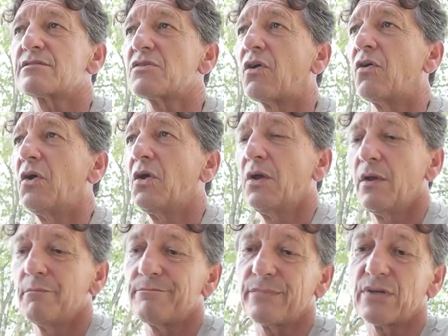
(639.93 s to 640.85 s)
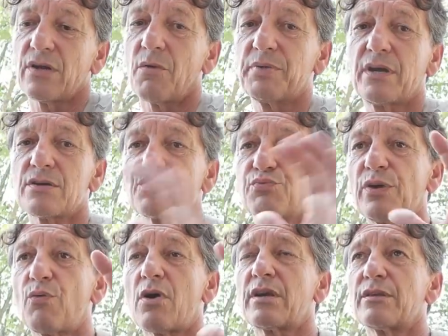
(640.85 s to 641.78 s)
So, you know, because
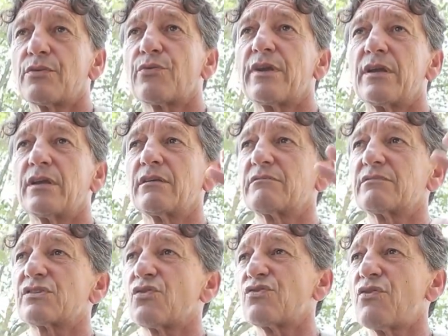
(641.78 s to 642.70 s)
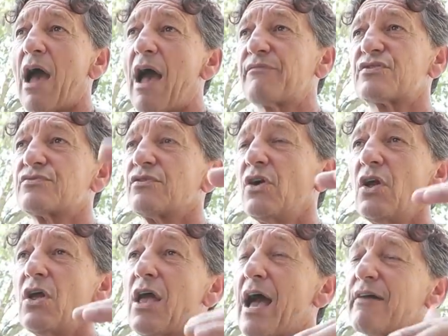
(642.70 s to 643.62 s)
we work in the ring, so you have to
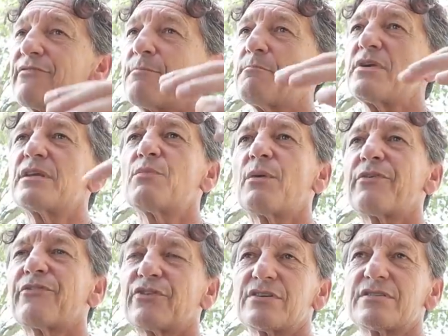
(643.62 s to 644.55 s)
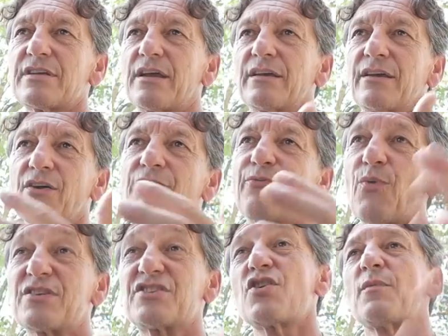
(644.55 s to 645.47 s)
have a minimum of understanding of
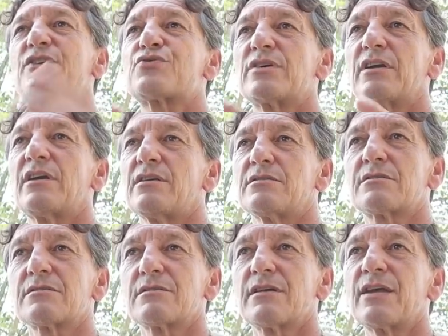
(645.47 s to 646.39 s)
what geometry is mm-hmm.